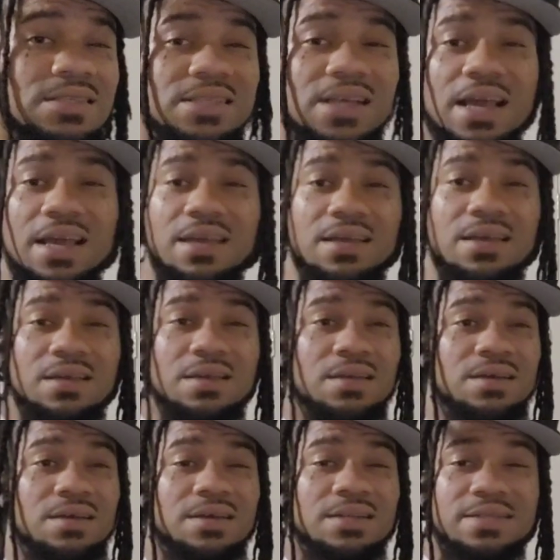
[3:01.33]
Jay,
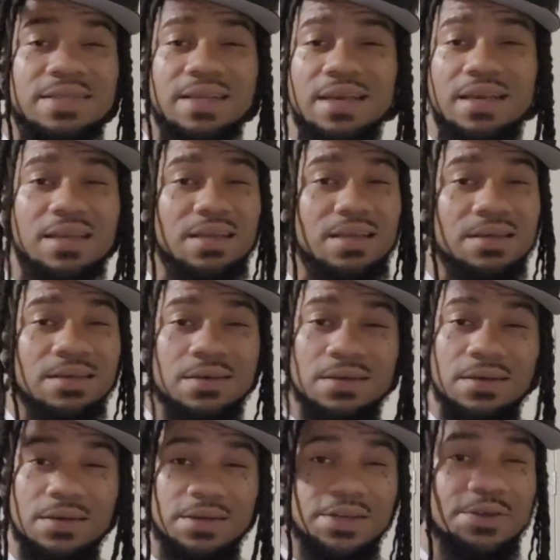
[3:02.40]
a Diddy,
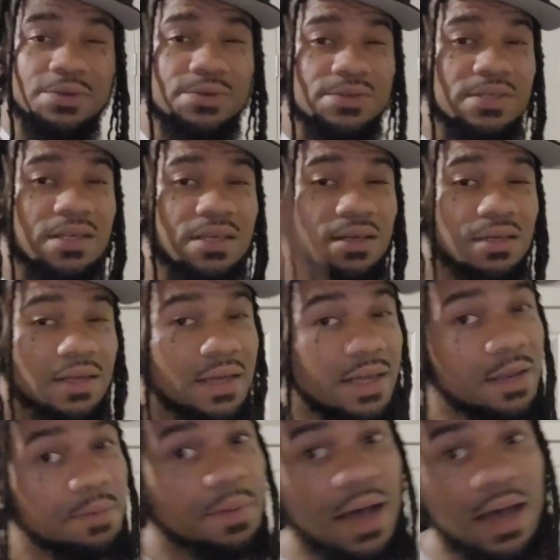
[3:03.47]
a QC,
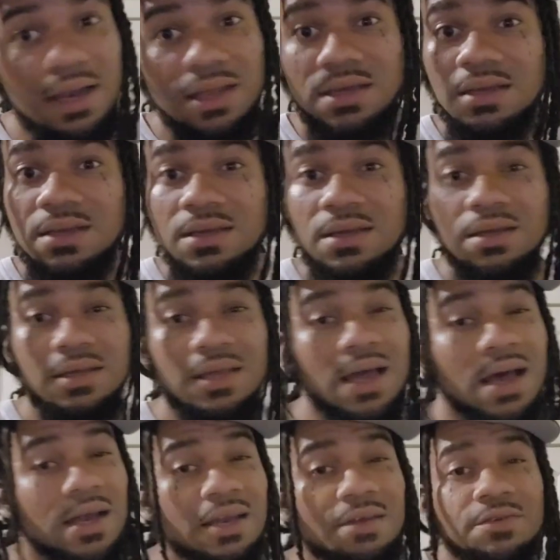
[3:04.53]
anybody.
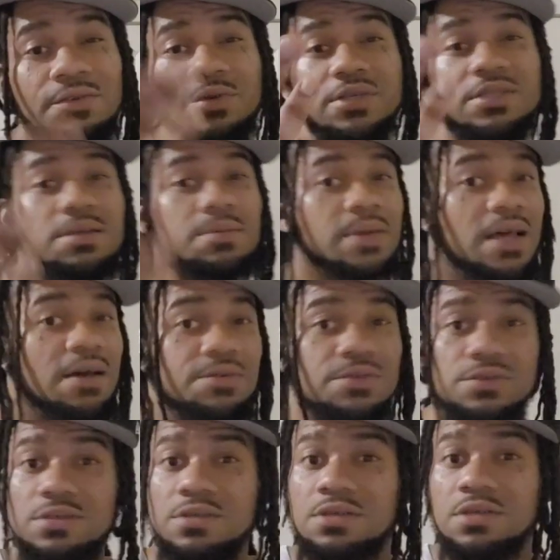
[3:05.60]
Y'all never reach them
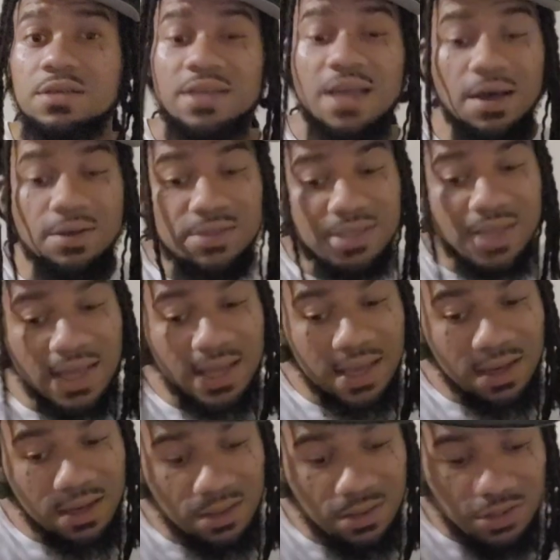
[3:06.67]
levels. Y'all stay
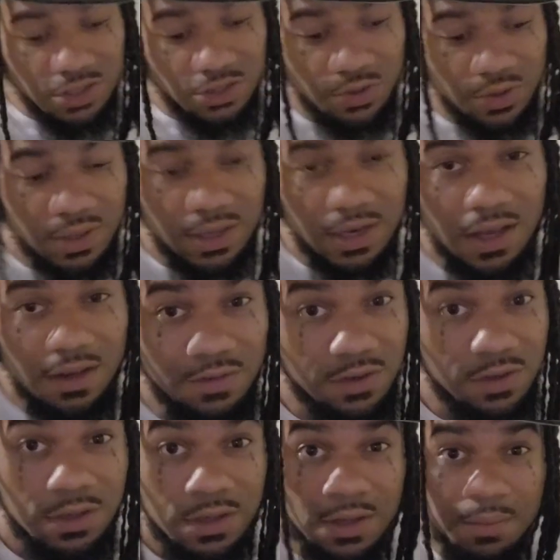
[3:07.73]
at a street level
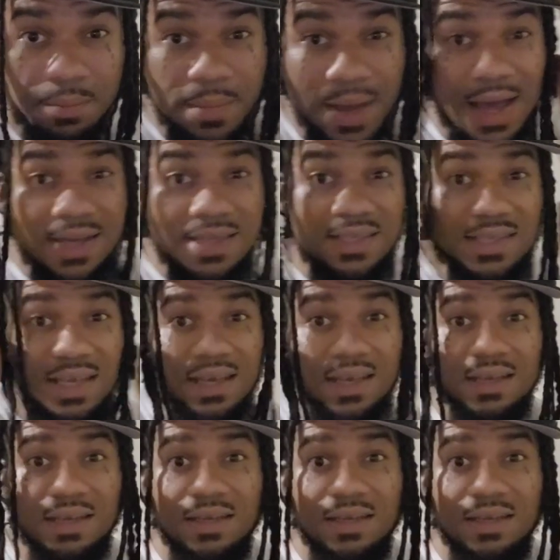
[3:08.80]
mindset.